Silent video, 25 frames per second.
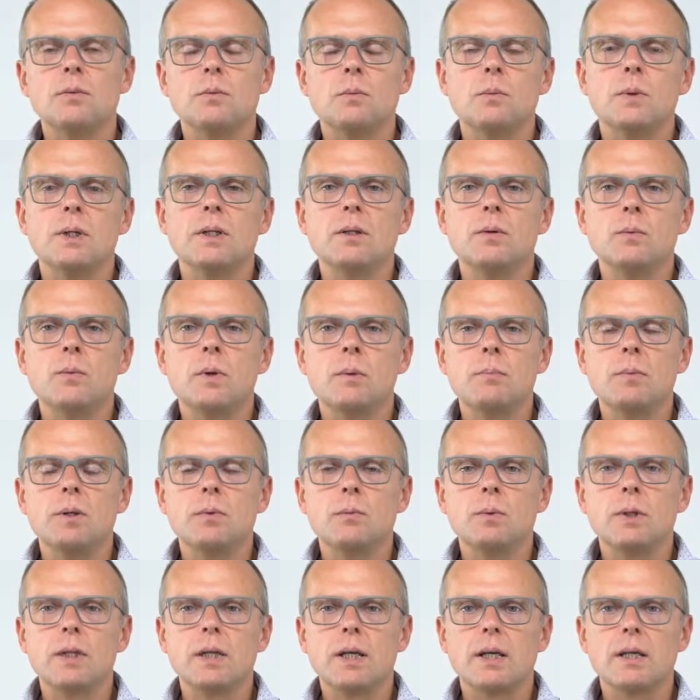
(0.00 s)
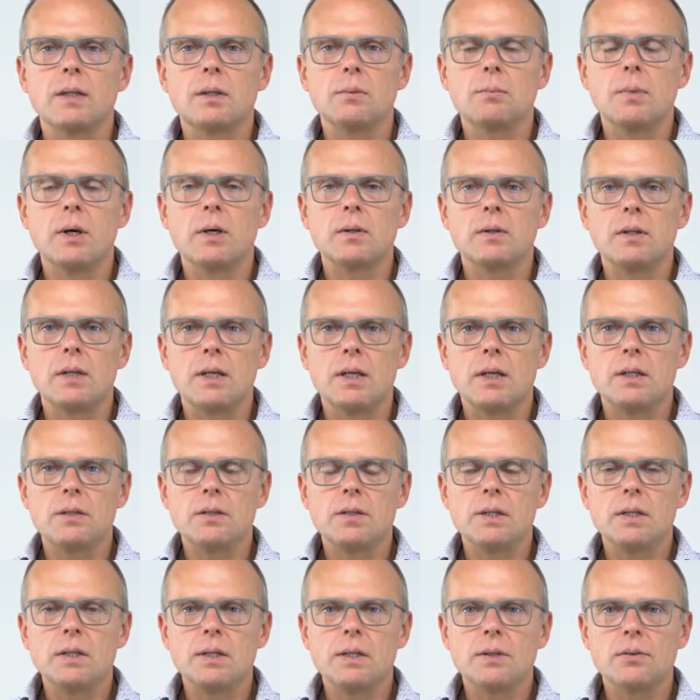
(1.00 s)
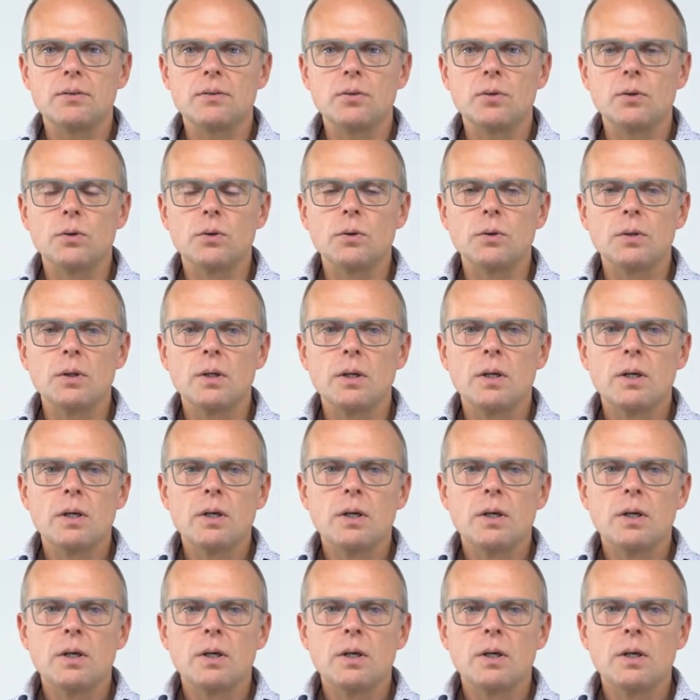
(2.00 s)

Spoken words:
when the women will get about 80 years old.